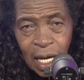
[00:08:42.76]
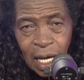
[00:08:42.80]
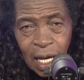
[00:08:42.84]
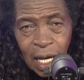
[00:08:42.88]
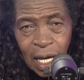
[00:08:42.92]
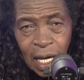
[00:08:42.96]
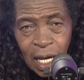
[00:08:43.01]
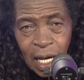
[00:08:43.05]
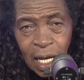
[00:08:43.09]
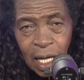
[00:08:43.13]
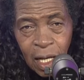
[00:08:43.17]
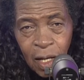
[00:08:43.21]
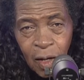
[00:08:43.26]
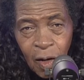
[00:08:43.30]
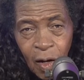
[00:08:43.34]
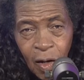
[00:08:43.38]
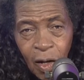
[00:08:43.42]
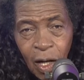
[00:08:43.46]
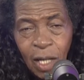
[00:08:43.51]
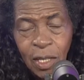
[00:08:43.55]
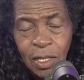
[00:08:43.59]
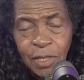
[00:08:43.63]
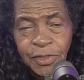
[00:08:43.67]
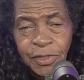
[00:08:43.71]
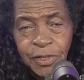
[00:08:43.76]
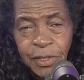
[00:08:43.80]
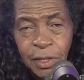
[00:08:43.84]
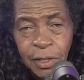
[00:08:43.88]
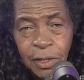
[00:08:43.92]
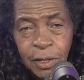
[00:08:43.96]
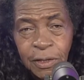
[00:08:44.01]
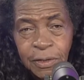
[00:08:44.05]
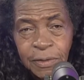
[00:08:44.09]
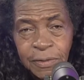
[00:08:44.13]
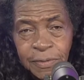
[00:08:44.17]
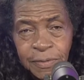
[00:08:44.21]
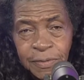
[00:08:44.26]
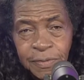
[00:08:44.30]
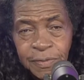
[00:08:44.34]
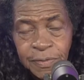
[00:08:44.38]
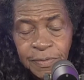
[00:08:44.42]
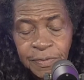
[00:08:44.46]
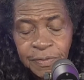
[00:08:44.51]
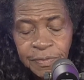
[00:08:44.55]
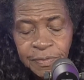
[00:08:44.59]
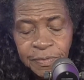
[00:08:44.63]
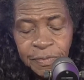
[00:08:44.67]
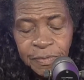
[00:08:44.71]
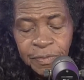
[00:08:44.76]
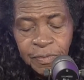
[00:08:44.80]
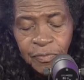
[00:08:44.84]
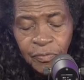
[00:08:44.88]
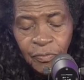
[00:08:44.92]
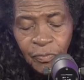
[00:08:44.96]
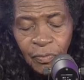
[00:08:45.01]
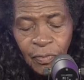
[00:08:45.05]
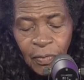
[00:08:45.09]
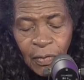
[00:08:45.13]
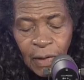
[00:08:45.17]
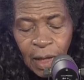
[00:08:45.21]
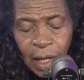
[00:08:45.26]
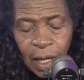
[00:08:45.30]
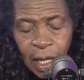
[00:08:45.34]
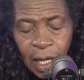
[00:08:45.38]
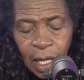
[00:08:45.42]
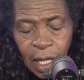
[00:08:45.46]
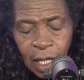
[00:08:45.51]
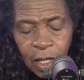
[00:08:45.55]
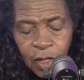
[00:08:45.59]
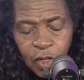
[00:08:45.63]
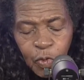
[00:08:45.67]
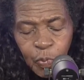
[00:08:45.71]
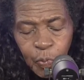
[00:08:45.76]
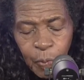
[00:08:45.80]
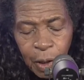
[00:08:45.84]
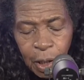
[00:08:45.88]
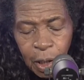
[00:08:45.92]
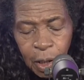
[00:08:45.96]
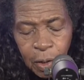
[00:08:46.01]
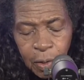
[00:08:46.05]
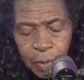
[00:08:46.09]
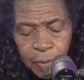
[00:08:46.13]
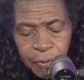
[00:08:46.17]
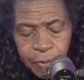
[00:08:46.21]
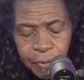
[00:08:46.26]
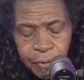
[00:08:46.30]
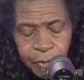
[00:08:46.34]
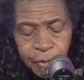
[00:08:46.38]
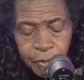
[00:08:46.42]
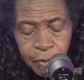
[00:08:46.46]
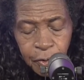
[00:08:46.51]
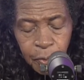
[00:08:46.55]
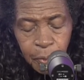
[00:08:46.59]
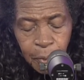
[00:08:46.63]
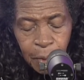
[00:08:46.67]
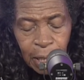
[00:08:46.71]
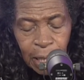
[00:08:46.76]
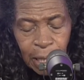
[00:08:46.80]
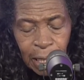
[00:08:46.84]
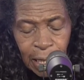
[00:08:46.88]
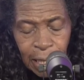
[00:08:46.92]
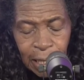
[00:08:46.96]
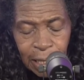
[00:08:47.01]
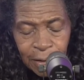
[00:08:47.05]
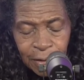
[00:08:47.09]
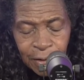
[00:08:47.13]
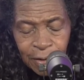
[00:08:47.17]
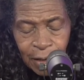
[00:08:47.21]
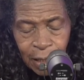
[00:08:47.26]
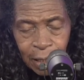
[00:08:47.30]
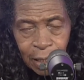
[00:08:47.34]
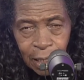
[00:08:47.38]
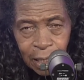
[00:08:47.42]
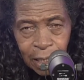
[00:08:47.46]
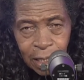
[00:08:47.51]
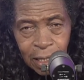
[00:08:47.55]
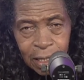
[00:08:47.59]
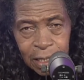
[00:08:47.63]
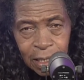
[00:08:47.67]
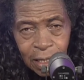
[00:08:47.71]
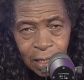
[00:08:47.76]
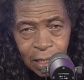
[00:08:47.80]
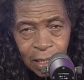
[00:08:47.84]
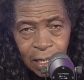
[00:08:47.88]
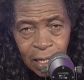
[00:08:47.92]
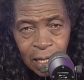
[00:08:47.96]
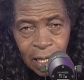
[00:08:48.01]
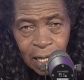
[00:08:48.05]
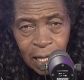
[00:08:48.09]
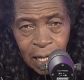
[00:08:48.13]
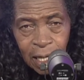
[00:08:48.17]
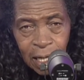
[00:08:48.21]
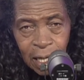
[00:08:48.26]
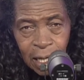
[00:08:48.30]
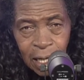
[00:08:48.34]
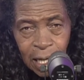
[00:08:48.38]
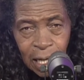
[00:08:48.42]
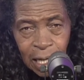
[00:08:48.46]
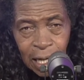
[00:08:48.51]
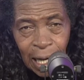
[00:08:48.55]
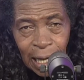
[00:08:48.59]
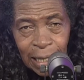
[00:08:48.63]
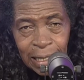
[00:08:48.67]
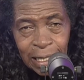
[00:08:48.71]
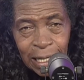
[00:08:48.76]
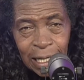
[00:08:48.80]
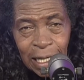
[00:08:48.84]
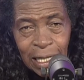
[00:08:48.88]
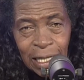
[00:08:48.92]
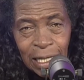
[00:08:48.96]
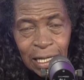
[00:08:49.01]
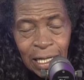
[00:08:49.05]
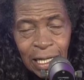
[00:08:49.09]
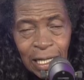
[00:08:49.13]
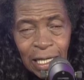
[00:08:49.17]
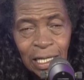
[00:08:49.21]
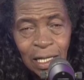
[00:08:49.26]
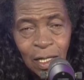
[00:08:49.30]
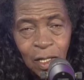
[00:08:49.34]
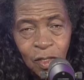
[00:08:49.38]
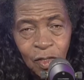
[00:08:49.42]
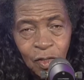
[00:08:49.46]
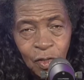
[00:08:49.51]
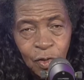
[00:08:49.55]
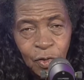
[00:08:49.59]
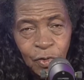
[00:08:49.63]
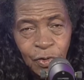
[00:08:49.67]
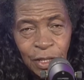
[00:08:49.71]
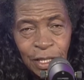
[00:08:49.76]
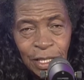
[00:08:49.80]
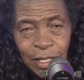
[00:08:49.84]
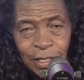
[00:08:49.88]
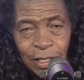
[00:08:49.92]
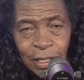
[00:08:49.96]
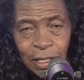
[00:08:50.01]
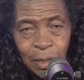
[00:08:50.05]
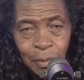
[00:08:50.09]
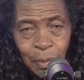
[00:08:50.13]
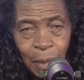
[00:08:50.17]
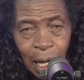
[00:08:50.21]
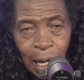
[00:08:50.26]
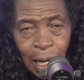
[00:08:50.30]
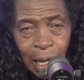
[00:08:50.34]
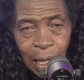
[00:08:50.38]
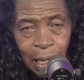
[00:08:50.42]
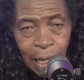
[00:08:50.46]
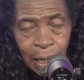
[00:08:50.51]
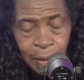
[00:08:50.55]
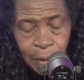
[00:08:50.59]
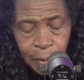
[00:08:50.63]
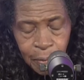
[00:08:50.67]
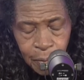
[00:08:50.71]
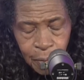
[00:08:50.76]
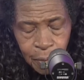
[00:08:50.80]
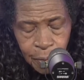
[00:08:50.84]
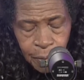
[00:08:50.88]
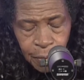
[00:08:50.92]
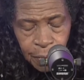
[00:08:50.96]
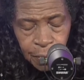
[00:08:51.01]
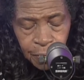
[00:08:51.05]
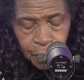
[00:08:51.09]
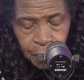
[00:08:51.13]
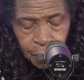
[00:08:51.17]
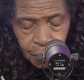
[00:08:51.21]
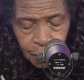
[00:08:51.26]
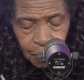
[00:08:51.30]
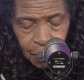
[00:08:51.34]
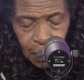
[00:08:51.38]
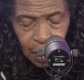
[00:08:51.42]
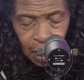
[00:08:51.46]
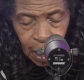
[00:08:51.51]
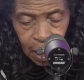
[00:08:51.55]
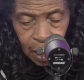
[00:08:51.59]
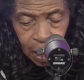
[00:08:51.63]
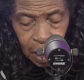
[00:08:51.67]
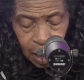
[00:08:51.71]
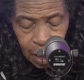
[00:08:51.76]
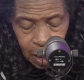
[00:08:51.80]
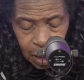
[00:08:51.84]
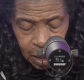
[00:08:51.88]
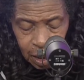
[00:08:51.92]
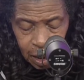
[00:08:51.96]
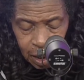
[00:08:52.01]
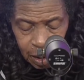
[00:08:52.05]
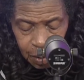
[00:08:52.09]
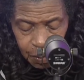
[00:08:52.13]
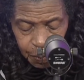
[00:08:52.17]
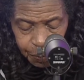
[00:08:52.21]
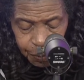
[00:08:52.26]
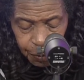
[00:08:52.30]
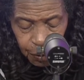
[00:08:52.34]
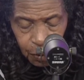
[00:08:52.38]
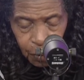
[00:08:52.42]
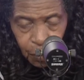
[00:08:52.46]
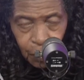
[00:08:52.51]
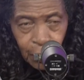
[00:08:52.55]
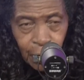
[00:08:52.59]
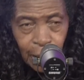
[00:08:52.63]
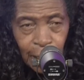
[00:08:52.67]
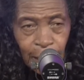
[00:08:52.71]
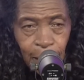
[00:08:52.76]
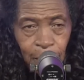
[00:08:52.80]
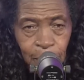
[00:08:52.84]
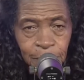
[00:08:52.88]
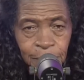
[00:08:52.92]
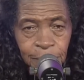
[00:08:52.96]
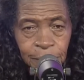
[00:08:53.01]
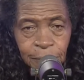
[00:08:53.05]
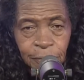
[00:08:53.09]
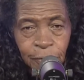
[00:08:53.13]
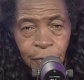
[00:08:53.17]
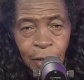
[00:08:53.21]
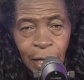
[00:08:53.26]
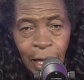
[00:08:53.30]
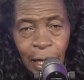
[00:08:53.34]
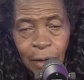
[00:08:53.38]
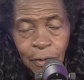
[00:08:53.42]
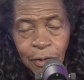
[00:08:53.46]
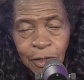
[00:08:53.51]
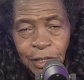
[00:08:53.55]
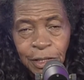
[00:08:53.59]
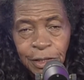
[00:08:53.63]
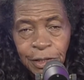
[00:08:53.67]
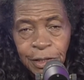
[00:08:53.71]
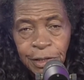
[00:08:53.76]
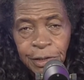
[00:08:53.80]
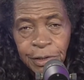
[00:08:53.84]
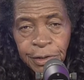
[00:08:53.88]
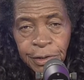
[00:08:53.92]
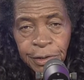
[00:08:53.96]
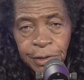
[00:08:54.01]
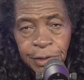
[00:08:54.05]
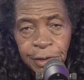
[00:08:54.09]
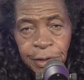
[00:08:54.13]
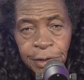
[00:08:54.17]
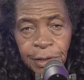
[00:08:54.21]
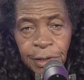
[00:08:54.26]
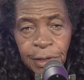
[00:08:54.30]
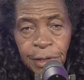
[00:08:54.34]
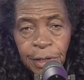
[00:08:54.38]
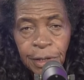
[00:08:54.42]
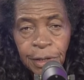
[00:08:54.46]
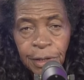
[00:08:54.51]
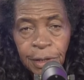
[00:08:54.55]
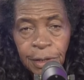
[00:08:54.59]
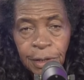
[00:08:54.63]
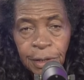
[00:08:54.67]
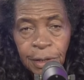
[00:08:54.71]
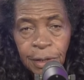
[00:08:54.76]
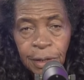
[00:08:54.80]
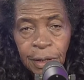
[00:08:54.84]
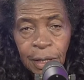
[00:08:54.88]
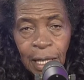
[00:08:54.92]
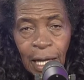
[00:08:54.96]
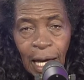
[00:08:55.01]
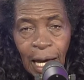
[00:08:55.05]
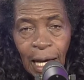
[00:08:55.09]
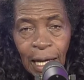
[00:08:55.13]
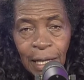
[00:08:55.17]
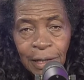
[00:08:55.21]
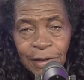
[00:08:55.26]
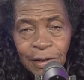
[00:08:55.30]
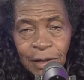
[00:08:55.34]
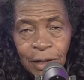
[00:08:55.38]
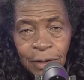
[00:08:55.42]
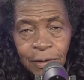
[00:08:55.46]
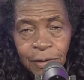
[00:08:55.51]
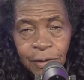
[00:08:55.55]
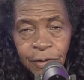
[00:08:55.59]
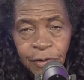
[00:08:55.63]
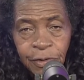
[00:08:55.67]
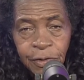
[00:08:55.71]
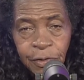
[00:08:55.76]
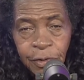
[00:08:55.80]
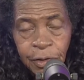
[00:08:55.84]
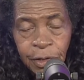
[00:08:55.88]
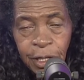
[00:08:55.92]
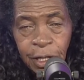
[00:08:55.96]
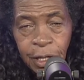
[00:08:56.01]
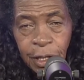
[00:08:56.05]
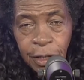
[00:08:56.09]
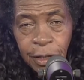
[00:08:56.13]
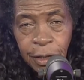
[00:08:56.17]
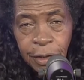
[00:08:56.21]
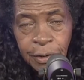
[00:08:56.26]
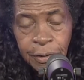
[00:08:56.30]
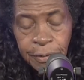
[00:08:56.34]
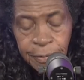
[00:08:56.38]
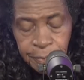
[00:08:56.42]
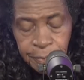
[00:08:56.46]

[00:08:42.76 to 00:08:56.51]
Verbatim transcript: And also, he spoke through me and said, and I did include this in my uh, program when I was here last at the studio